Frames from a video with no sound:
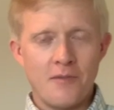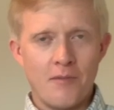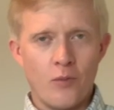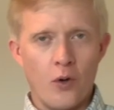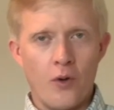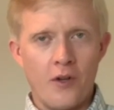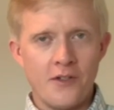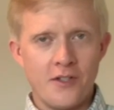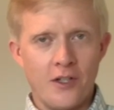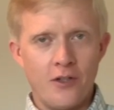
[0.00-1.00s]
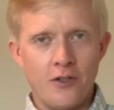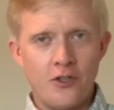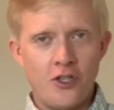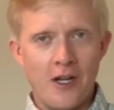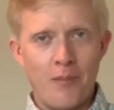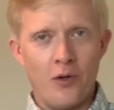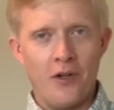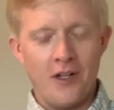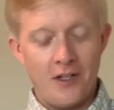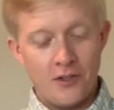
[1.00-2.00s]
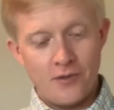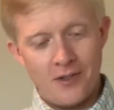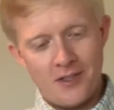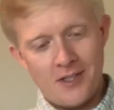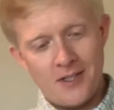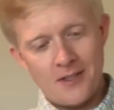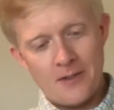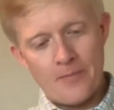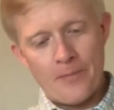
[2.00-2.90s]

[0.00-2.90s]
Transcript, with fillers: role as the good shepherd, and here's what he says.